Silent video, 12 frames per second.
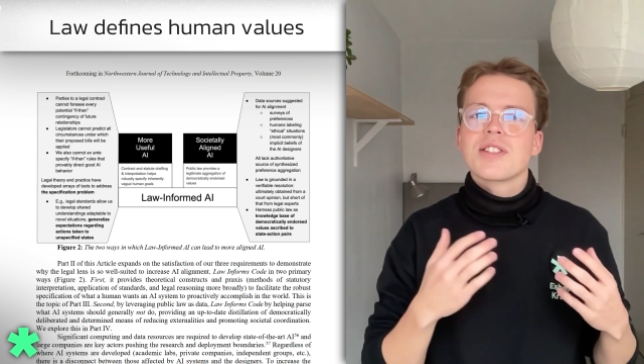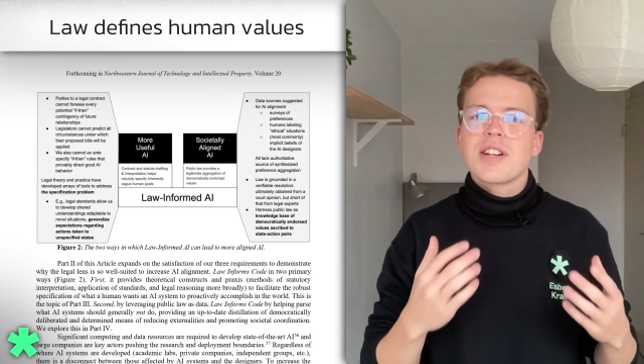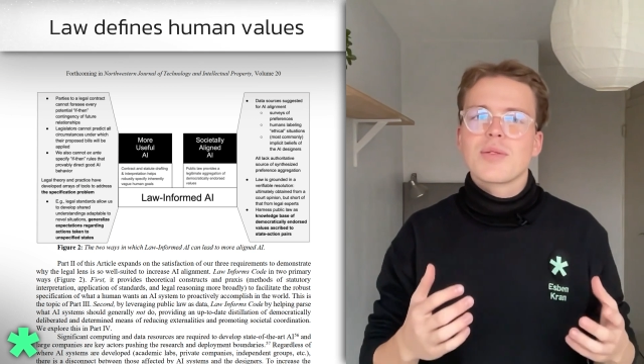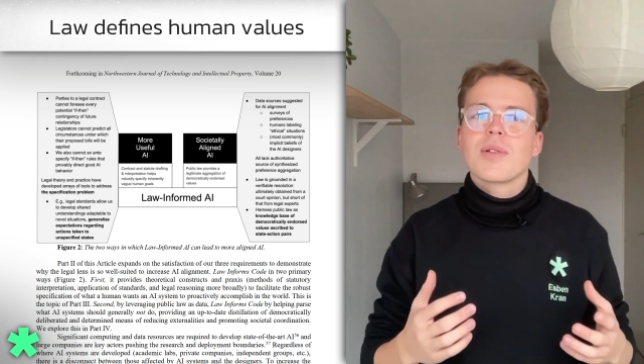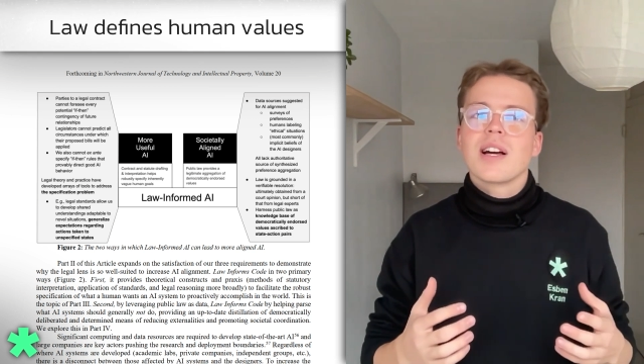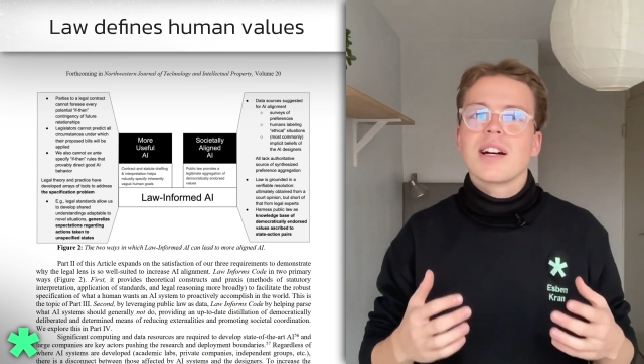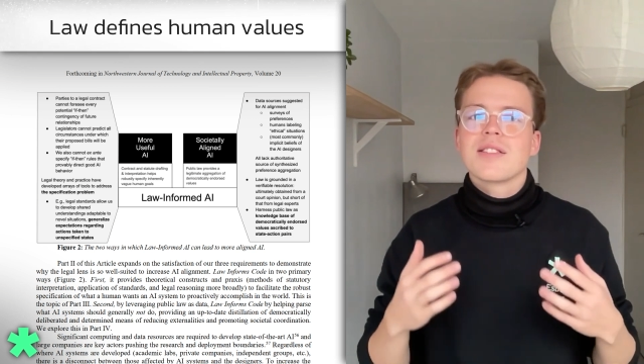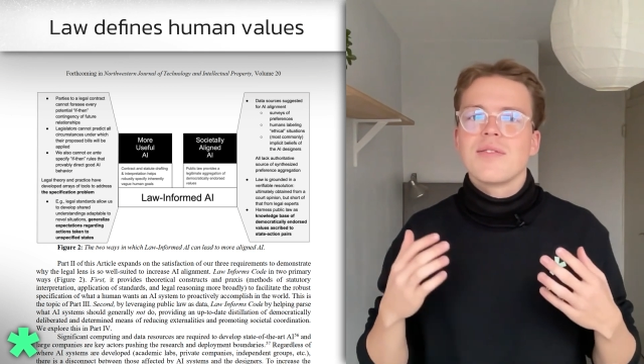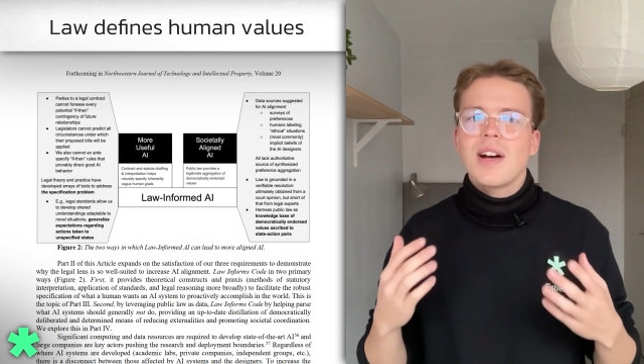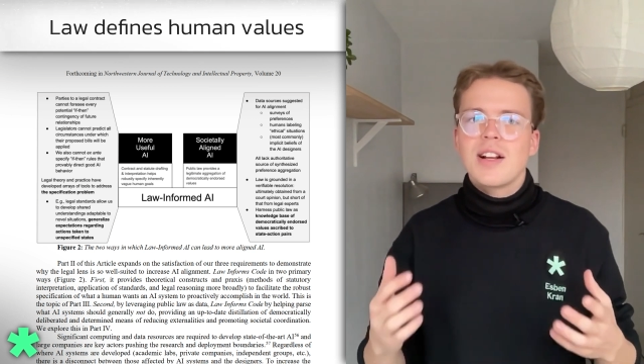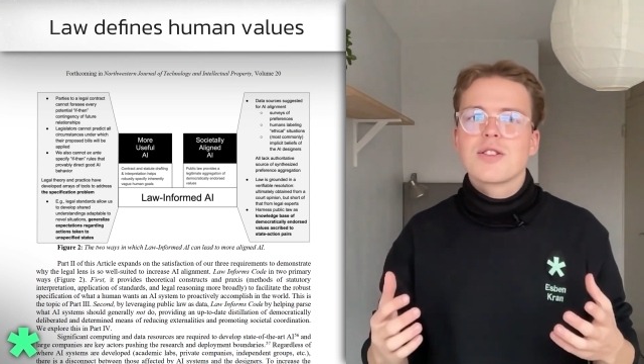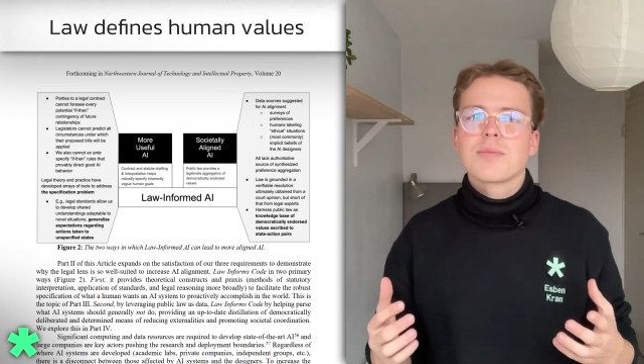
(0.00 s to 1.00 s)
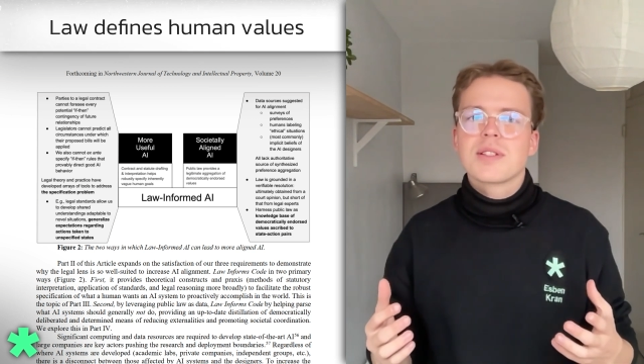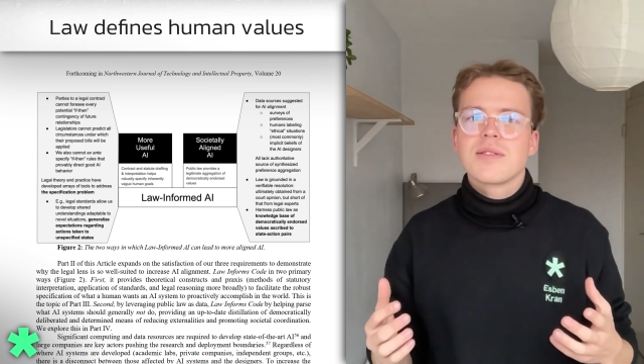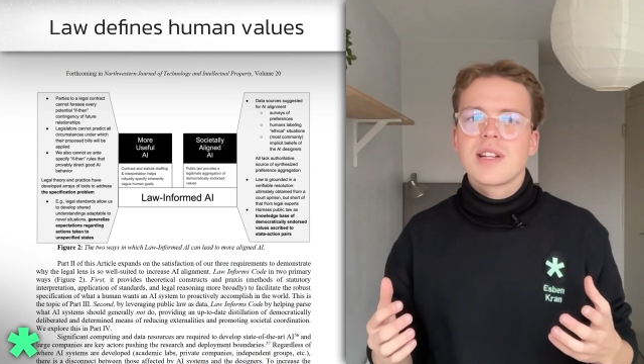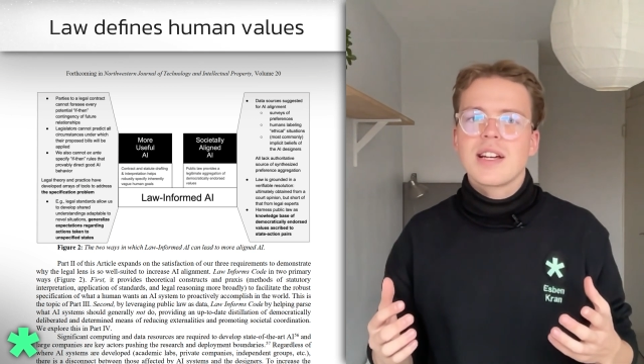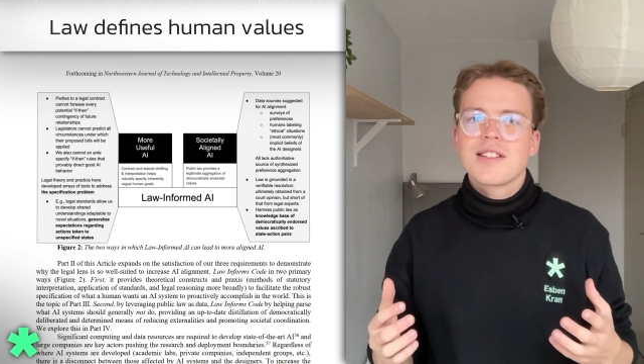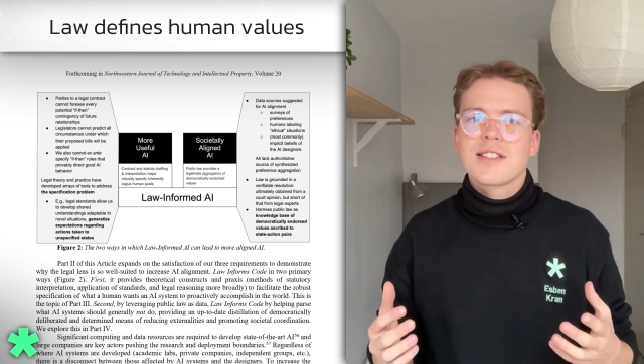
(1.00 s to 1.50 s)
generalized value
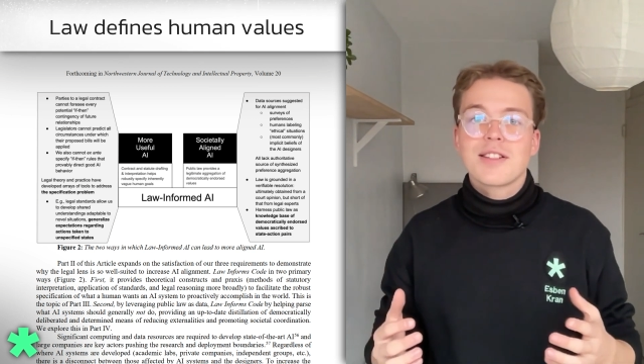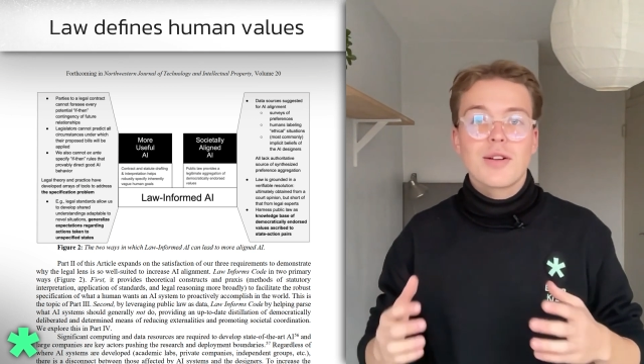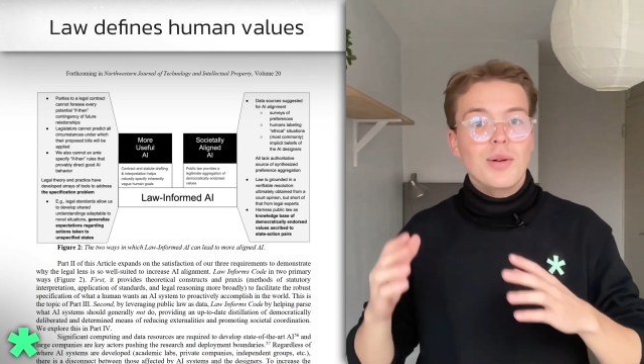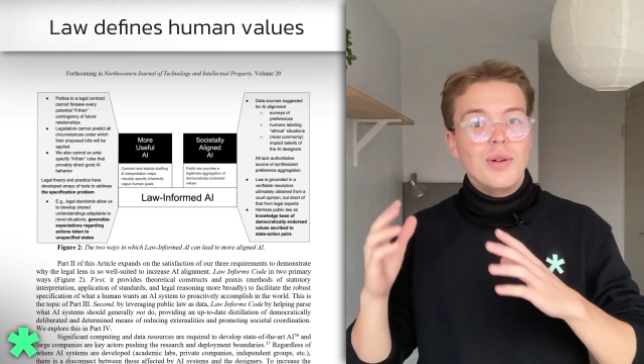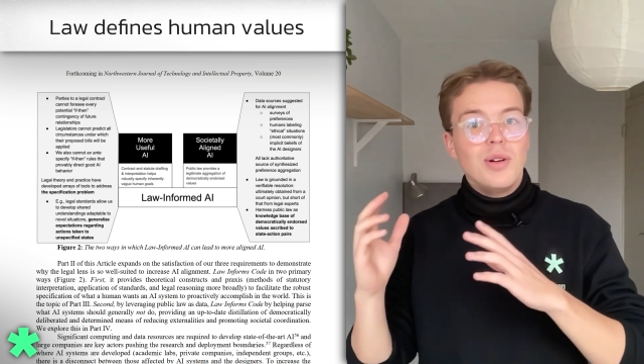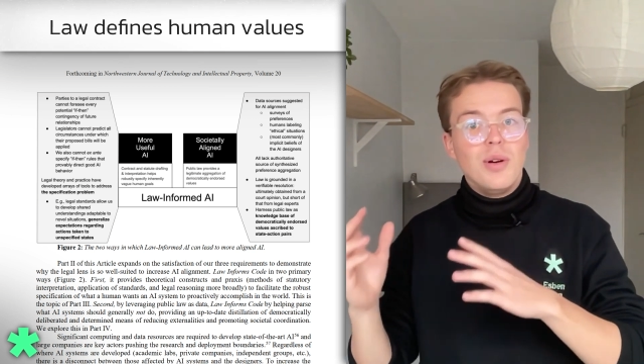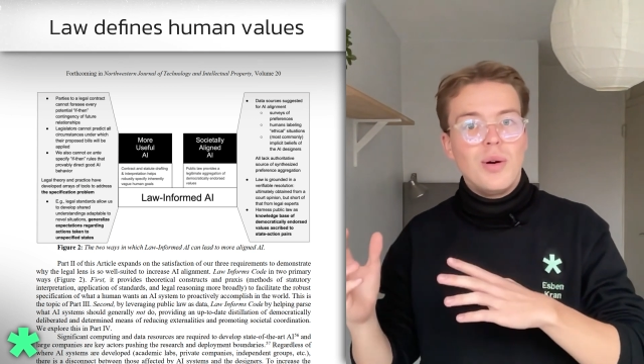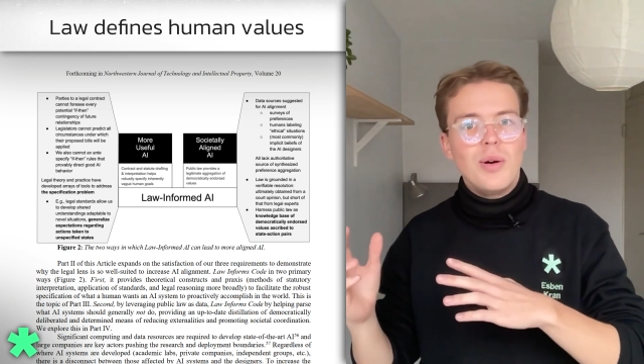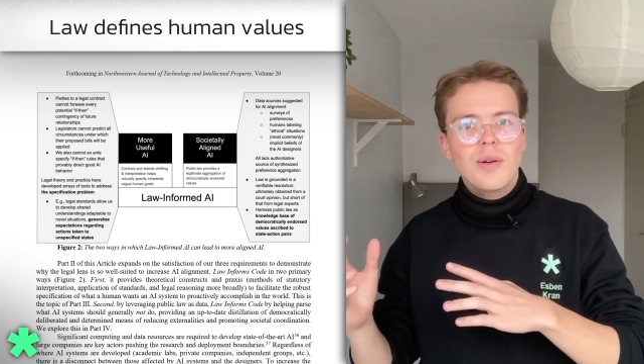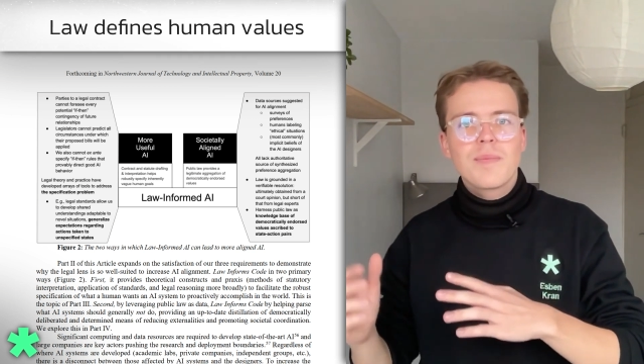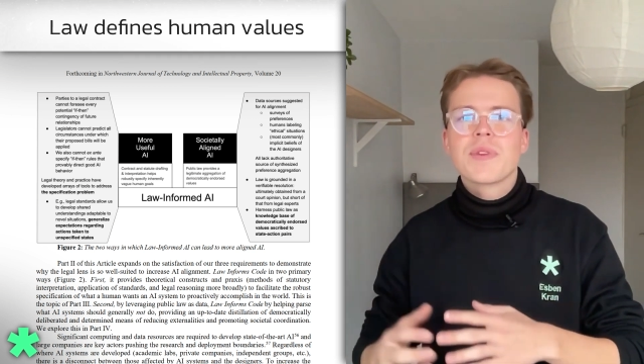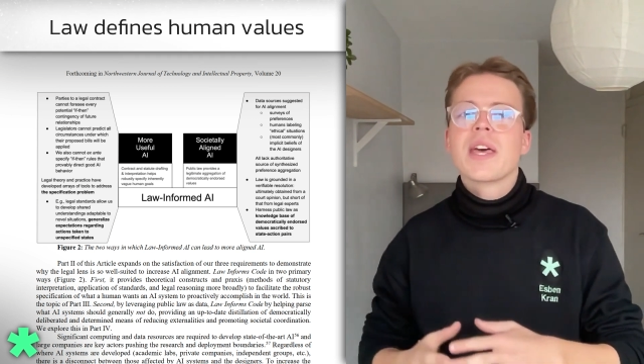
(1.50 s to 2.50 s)
specification, or law,